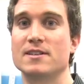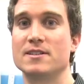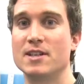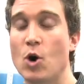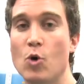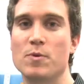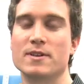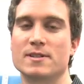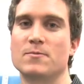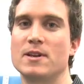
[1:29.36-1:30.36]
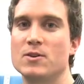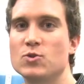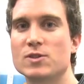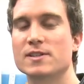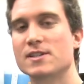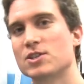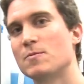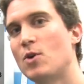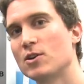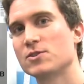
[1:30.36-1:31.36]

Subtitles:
and the hope is by using such a model